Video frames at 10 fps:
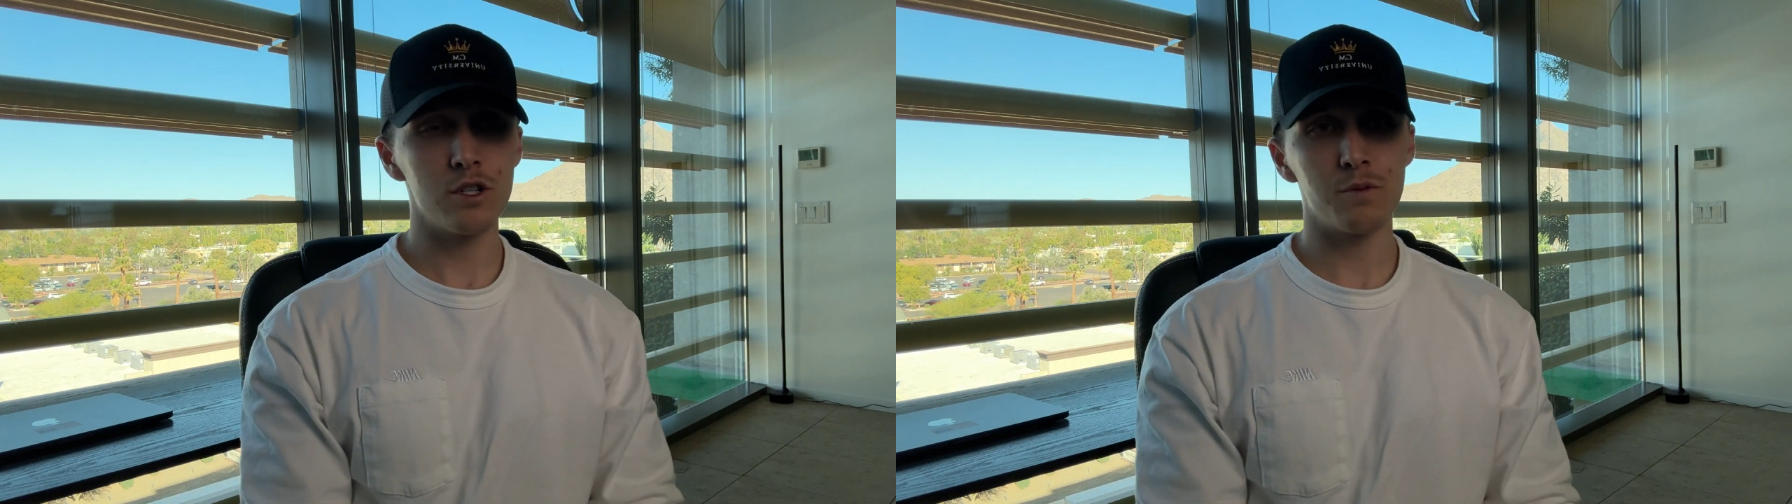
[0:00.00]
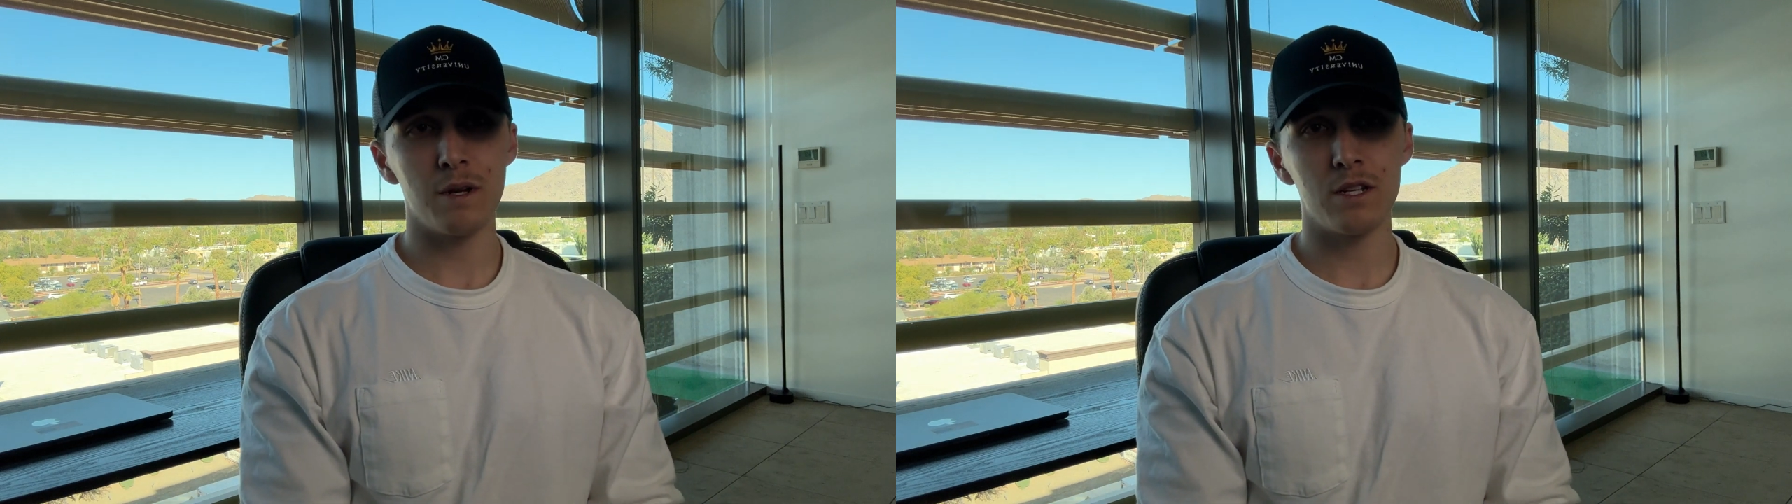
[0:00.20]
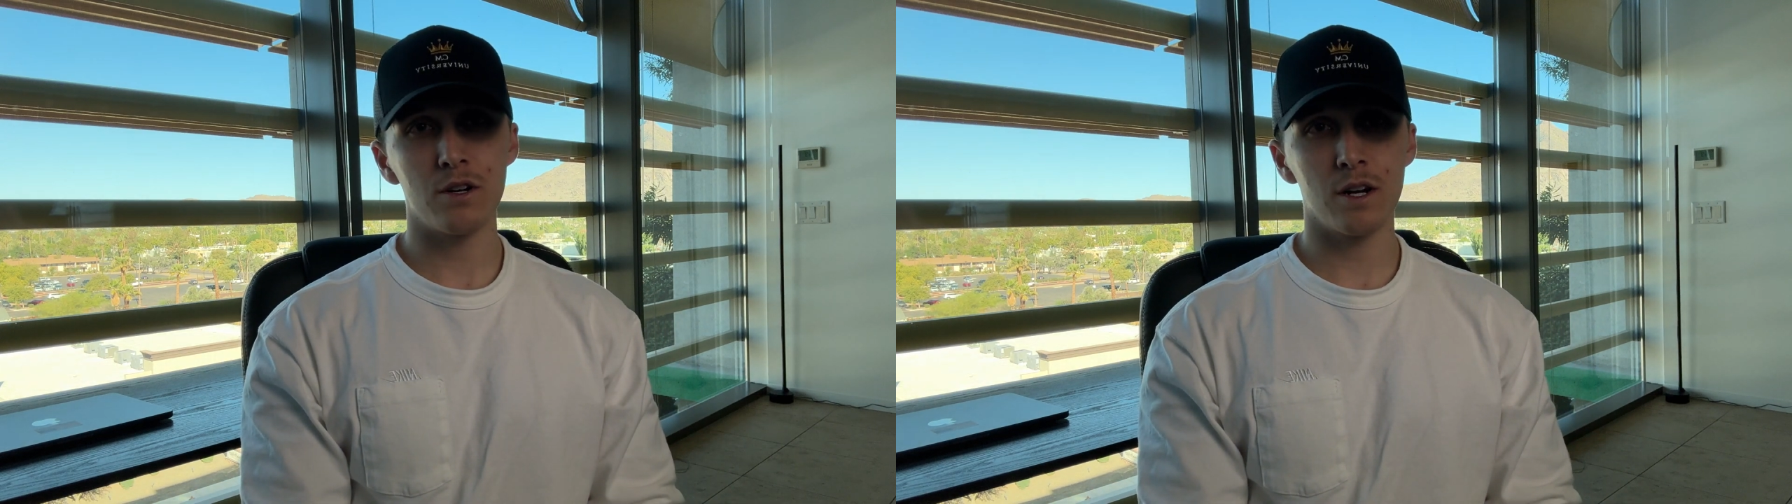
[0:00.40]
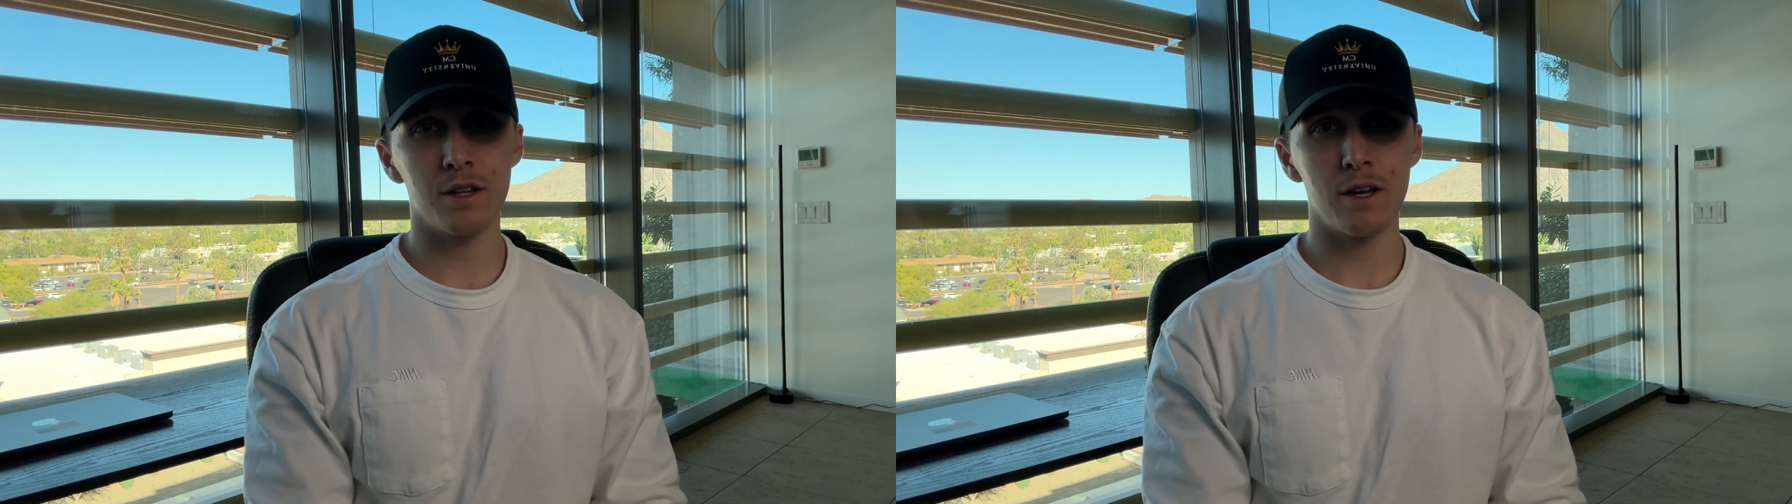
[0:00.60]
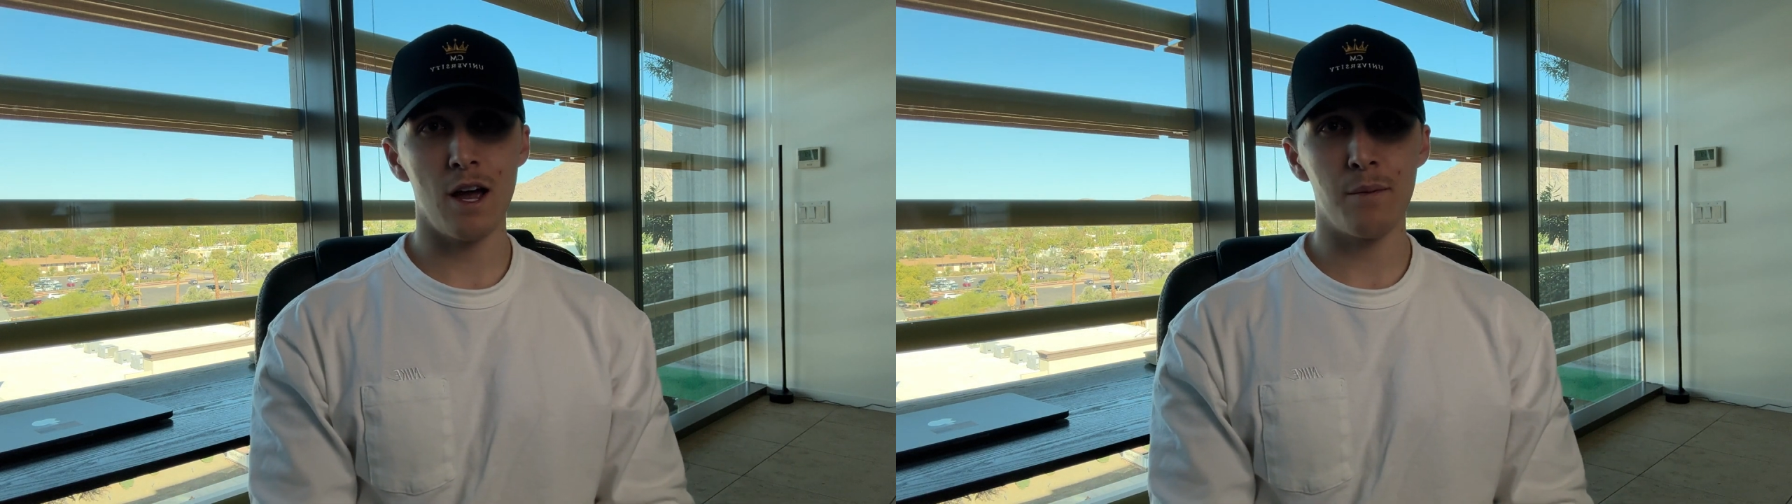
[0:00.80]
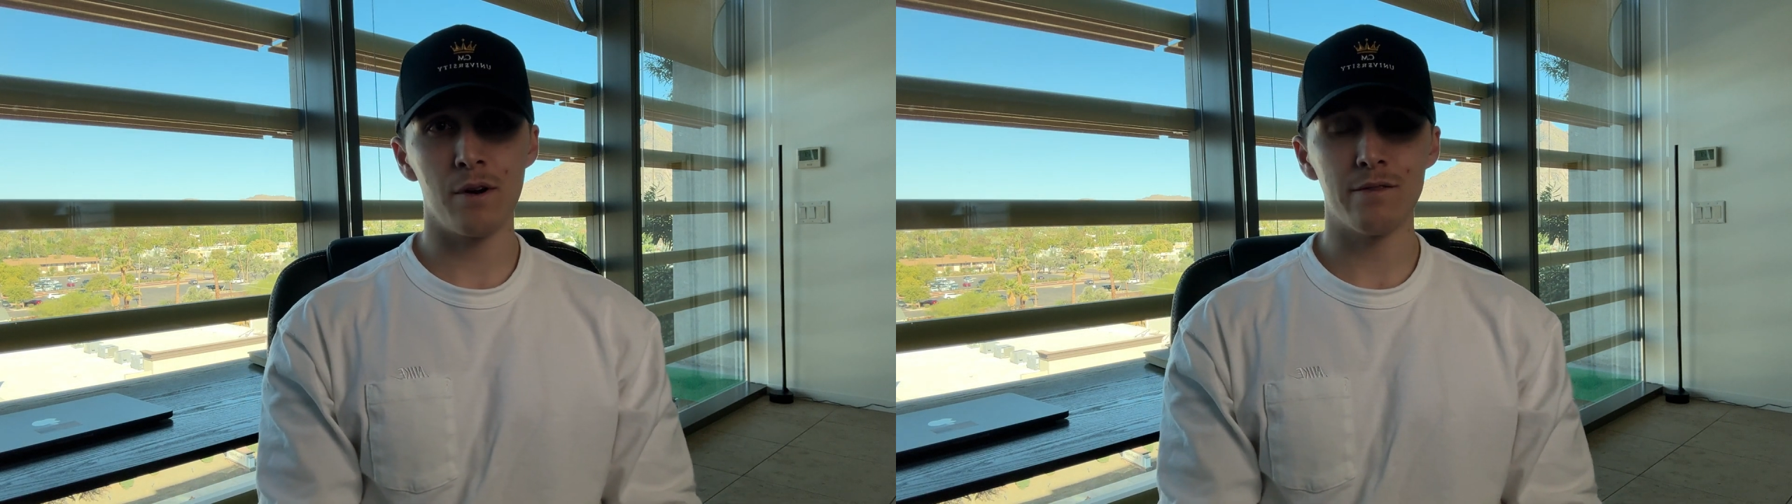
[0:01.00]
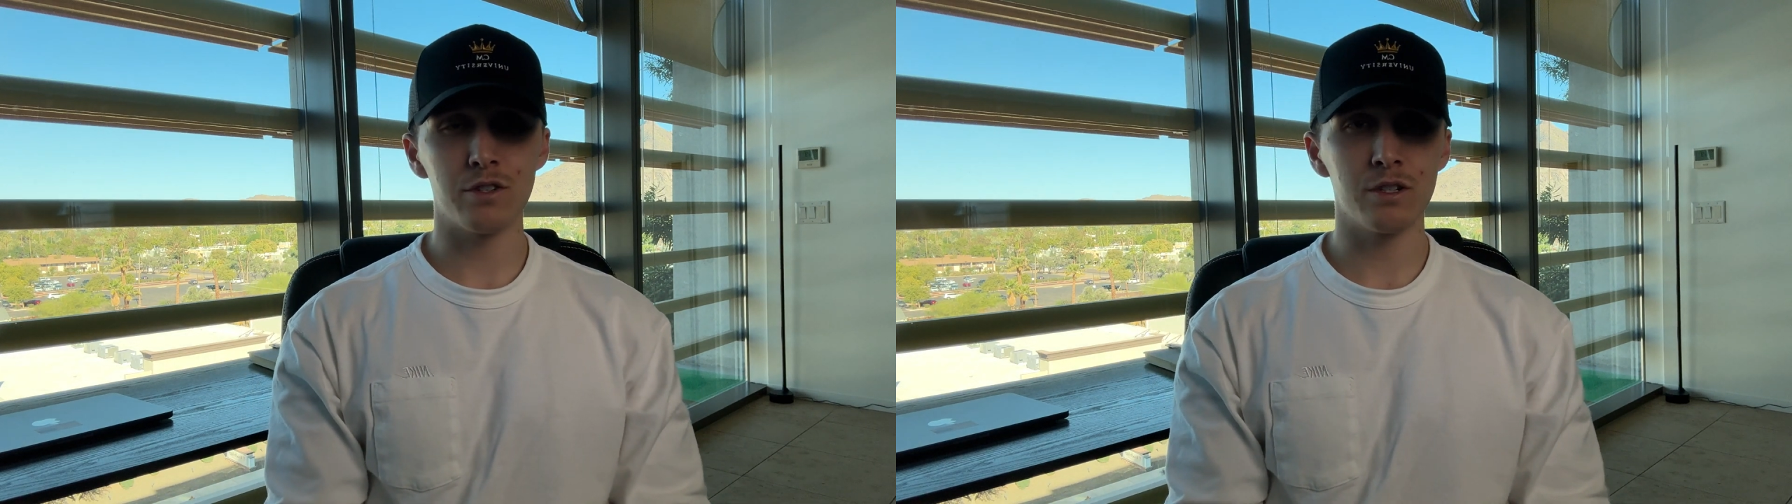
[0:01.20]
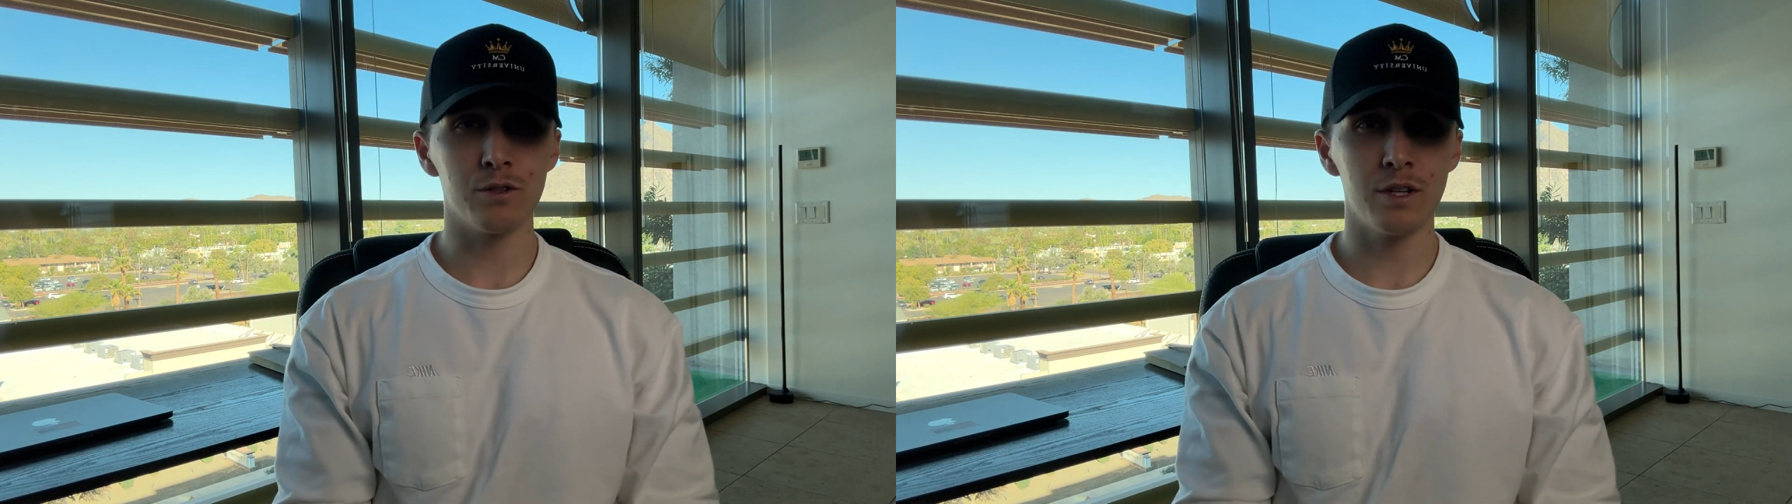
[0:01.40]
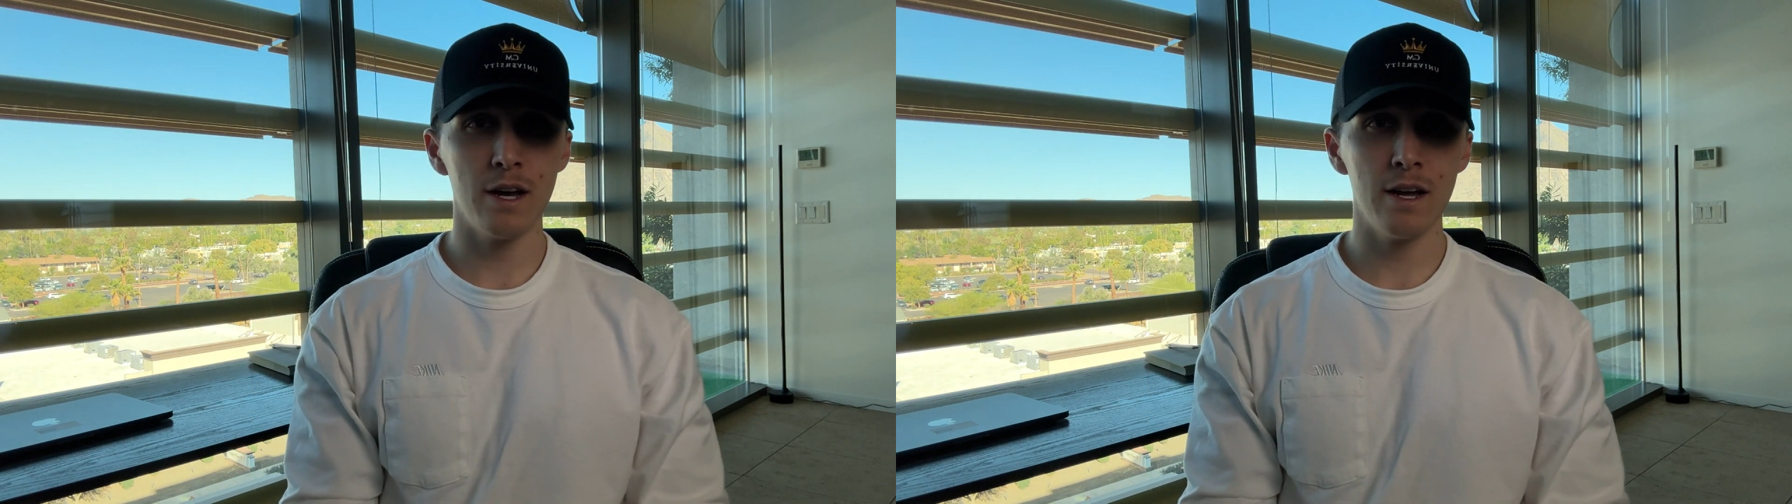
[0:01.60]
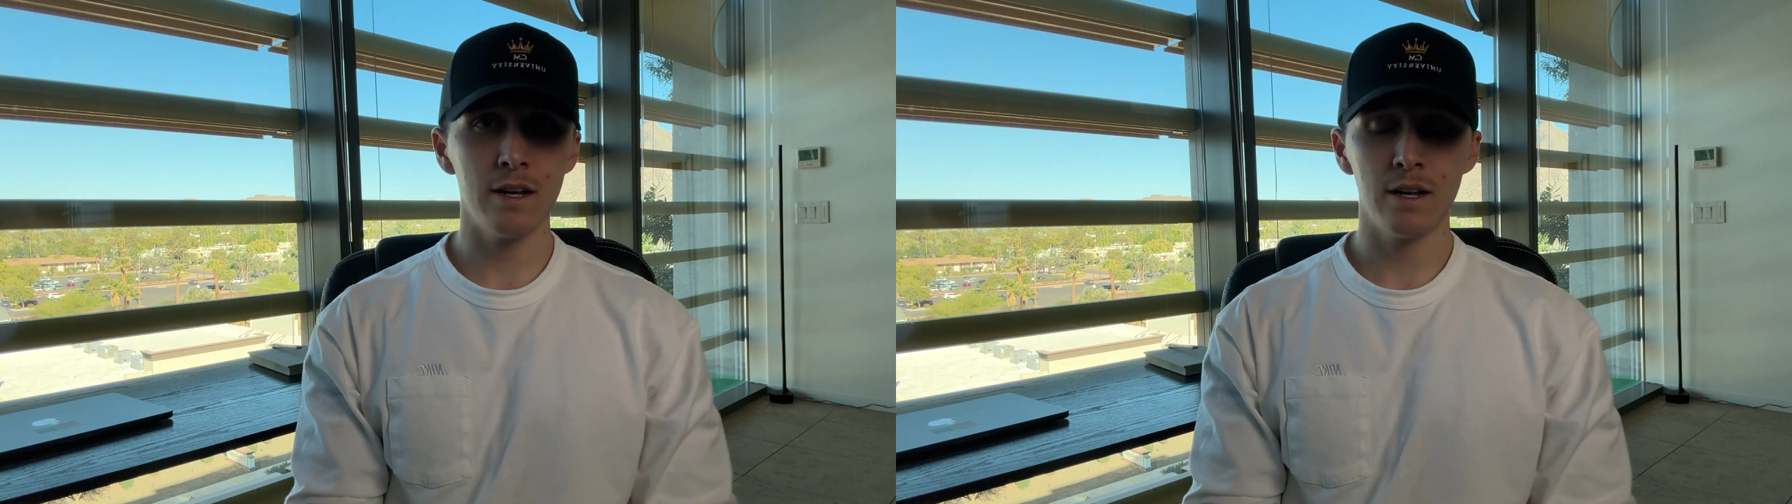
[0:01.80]
just me turning on the camera every single
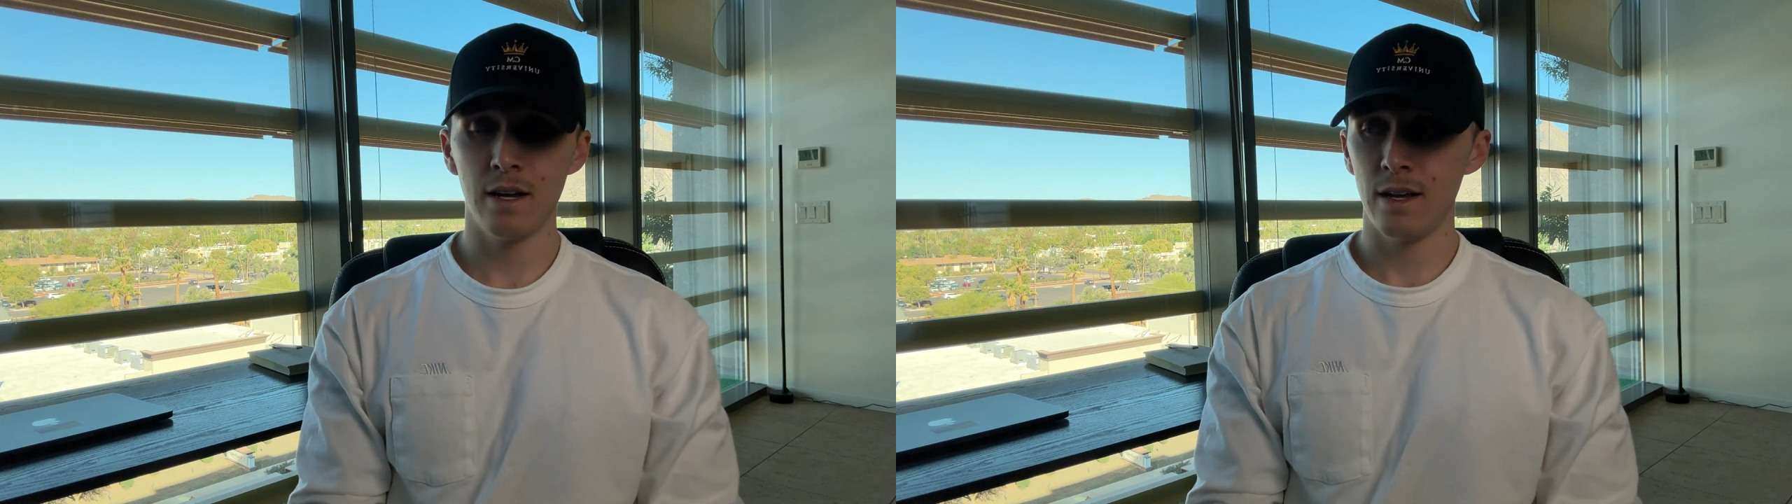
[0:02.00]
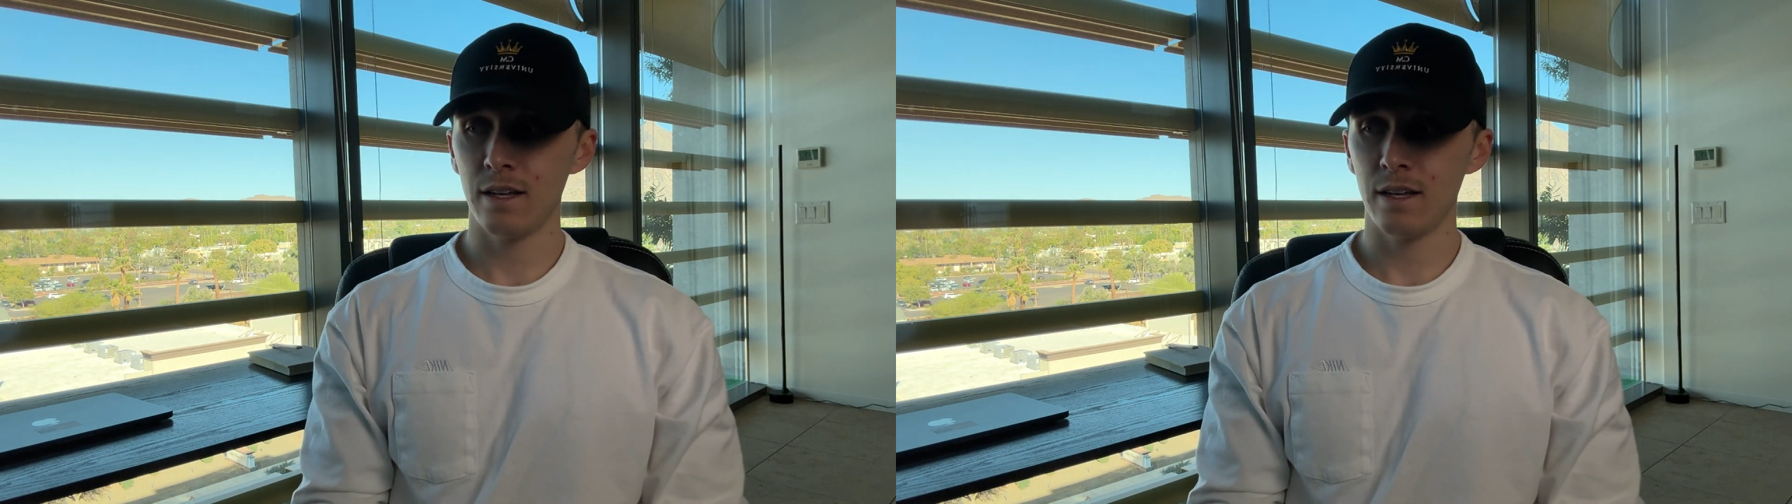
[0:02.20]
day,